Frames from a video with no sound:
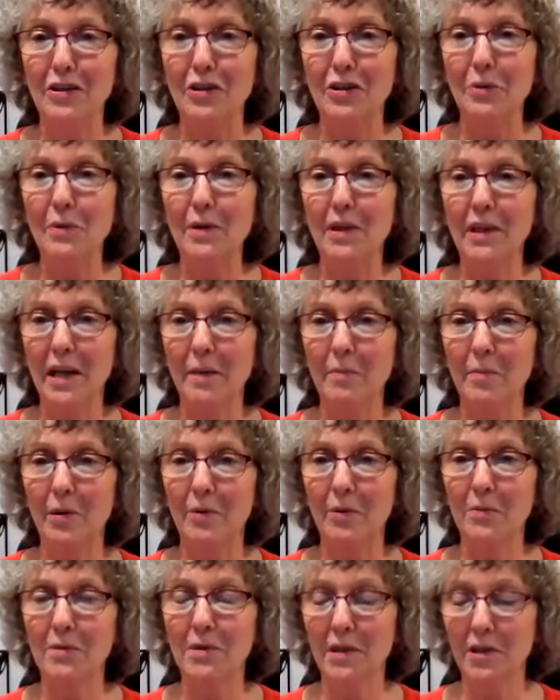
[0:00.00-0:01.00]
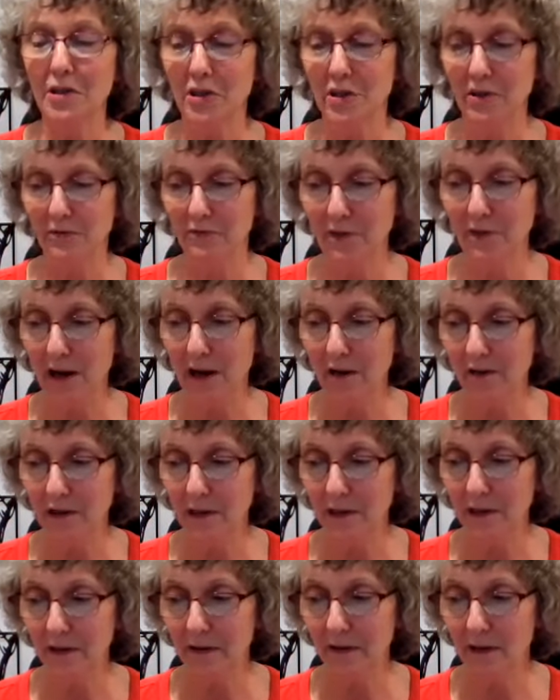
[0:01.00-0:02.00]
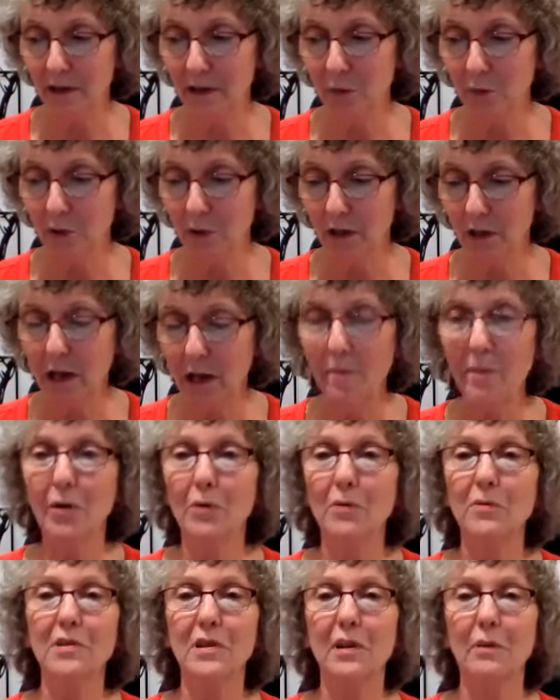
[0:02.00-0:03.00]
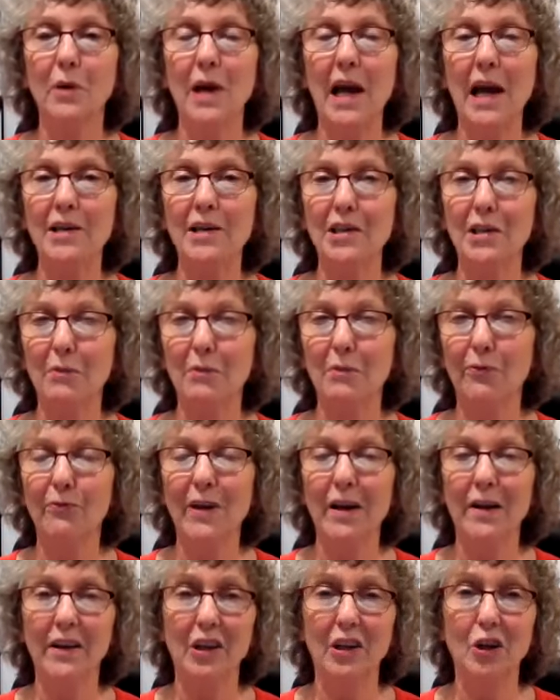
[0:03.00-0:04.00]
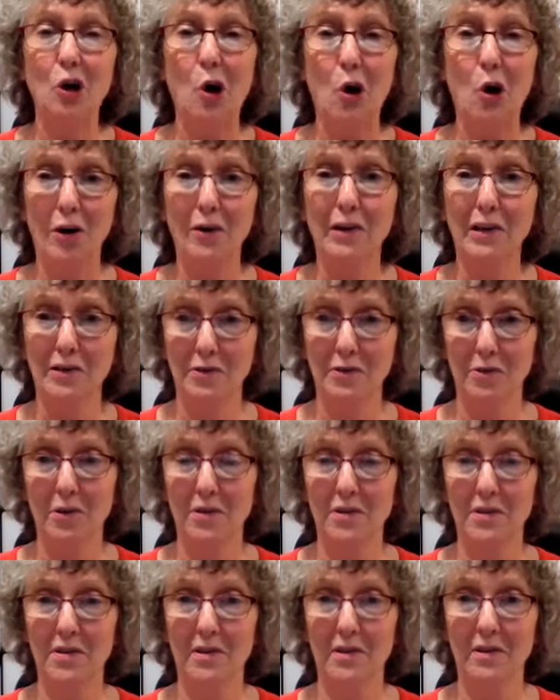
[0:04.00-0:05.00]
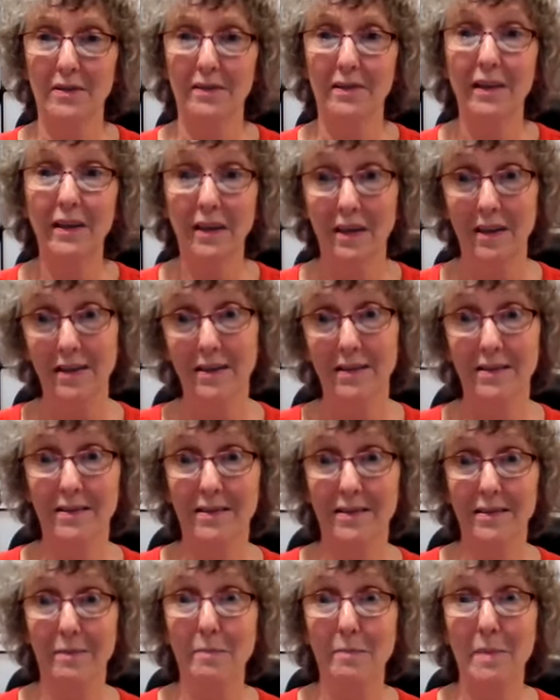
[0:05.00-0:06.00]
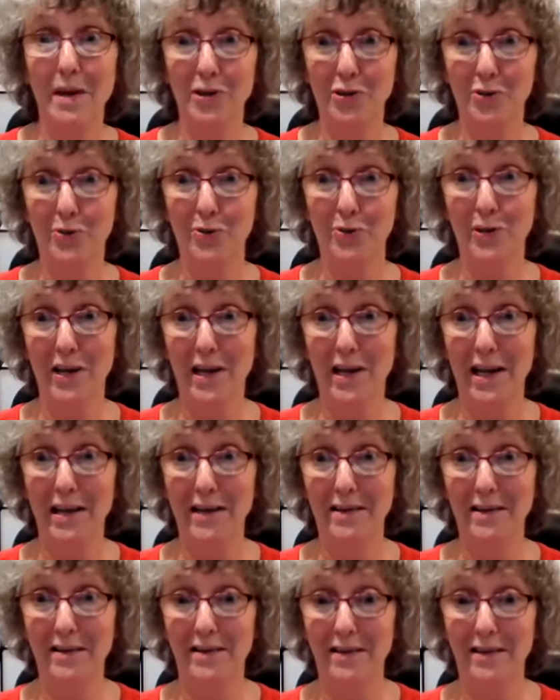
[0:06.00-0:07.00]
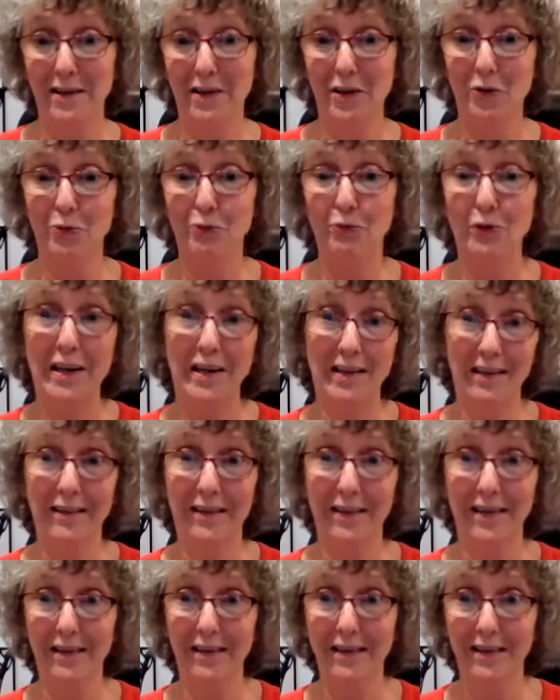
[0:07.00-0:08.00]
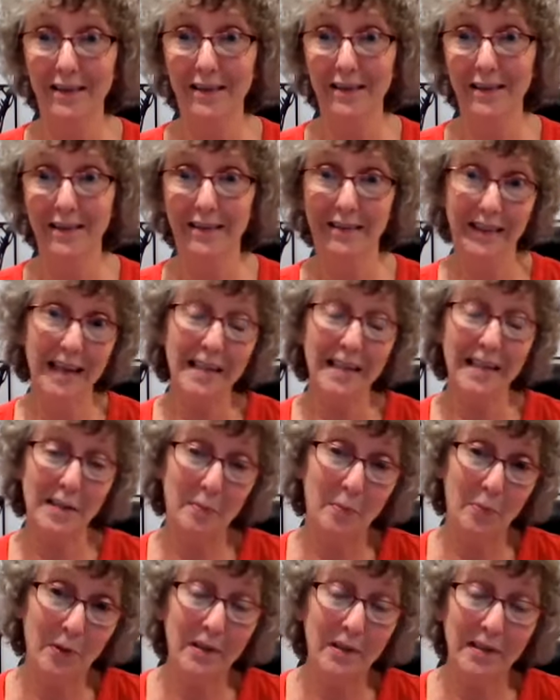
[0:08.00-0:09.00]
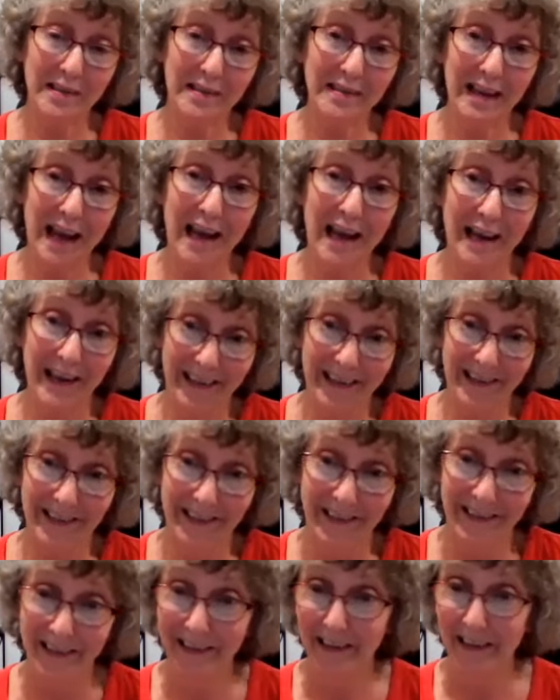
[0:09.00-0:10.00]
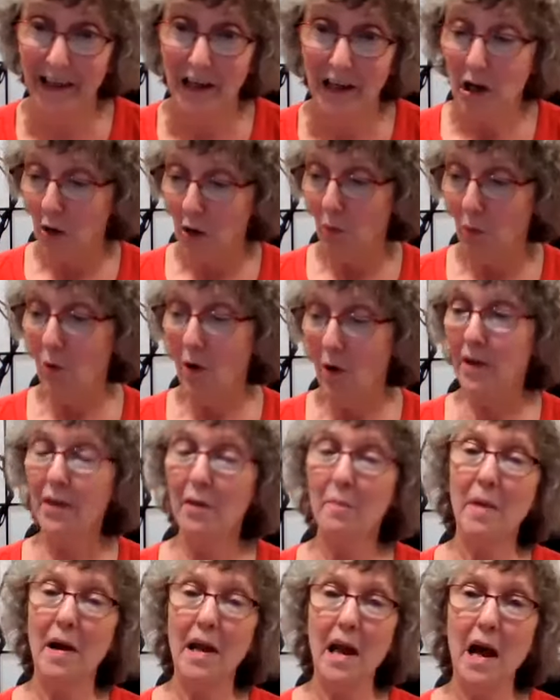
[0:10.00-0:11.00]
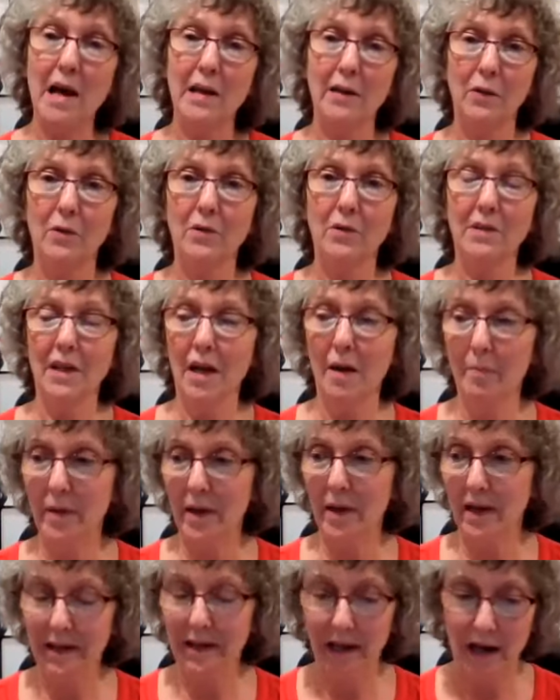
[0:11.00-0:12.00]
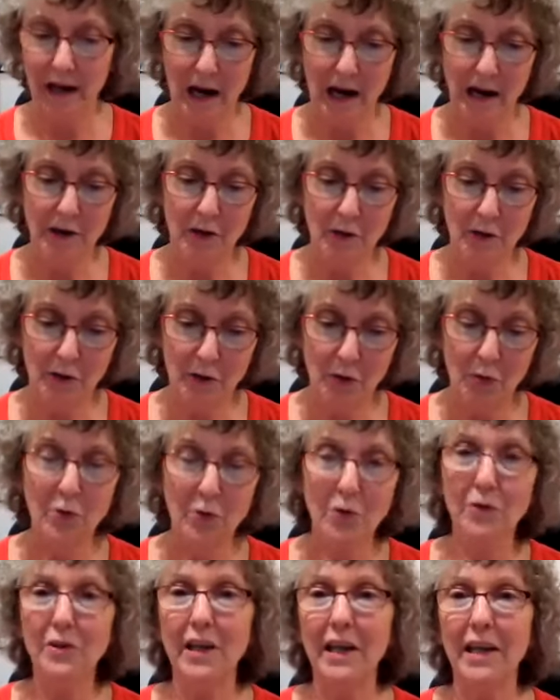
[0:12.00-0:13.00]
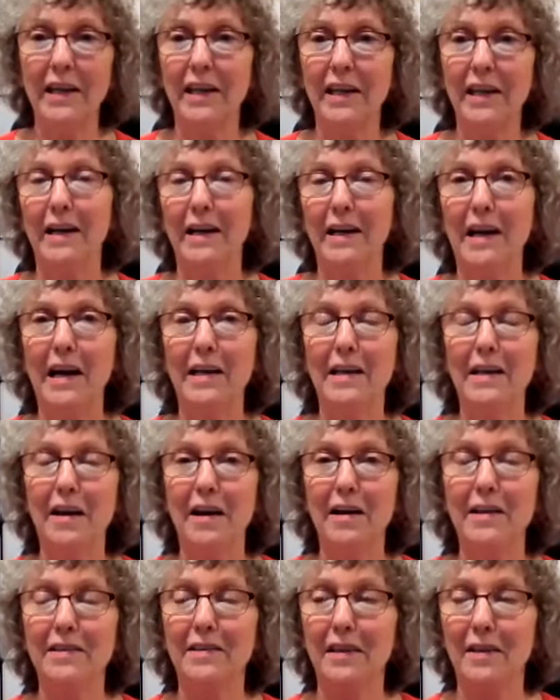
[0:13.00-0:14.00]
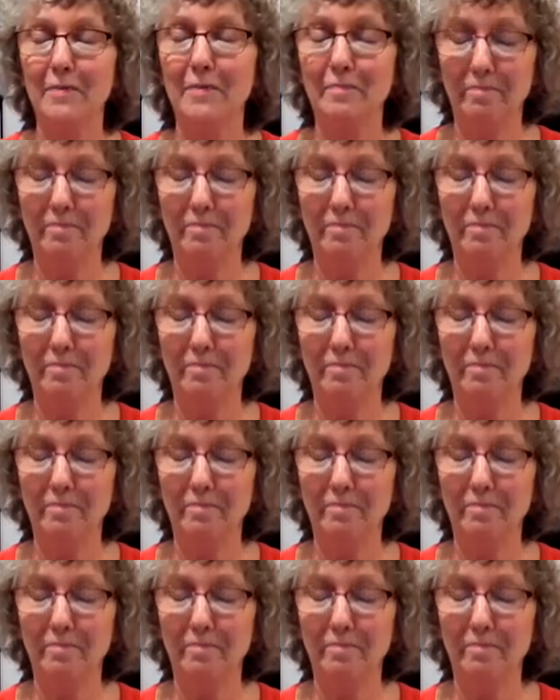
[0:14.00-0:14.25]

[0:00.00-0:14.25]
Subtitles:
2 of the chemicals that she found in there were chemicals that were found in car exhaust that is measured and regulated. That's pretty sad. One of them I looked up and I Googled and I got